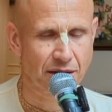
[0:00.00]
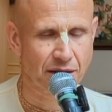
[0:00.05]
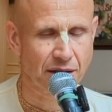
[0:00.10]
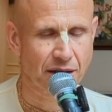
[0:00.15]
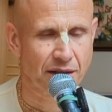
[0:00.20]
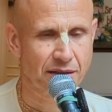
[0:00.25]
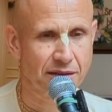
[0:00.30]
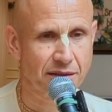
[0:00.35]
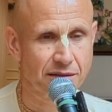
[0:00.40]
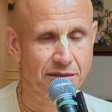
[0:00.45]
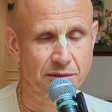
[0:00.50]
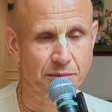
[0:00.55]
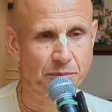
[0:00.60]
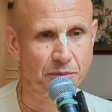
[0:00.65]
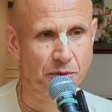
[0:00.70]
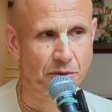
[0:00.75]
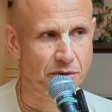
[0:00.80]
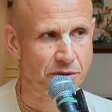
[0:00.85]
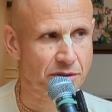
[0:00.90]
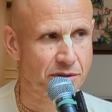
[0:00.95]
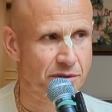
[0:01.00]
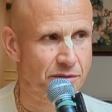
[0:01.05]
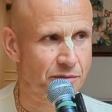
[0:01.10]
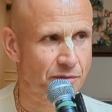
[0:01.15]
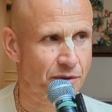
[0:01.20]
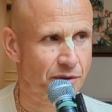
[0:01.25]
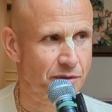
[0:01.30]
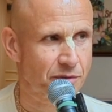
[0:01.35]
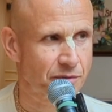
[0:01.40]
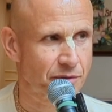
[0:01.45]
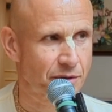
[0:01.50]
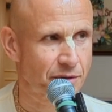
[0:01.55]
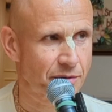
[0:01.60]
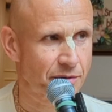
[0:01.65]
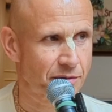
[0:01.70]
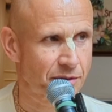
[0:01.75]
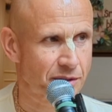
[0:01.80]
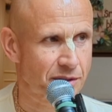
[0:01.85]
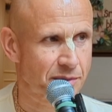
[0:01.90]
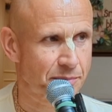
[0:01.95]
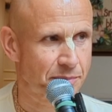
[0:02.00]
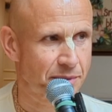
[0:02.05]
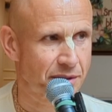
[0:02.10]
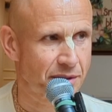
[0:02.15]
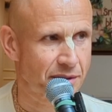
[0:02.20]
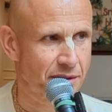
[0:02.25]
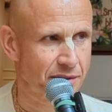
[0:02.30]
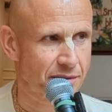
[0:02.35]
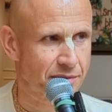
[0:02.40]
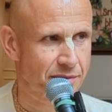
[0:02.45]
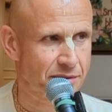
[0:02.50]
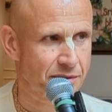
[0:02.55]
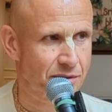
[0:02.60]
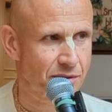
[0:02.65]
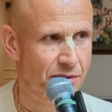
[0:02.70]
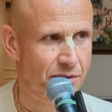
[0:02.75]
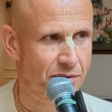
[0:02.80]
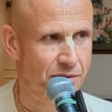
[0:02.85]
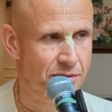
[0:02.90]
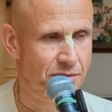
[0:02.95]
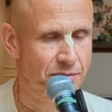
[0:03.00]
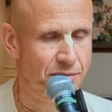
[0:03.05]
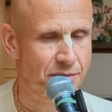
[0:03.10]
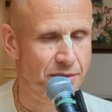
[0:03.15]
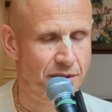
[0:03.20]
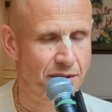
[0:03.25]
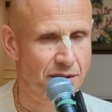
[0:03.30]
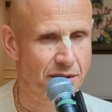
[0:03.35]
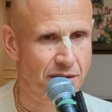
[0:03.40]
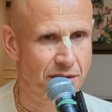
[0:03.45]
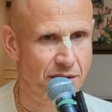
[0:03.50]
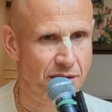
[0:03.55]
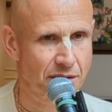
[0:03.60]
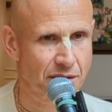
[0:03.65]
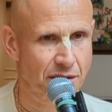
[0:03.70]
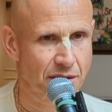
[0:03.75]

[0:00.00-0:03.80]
and it supports what we were speaking. So we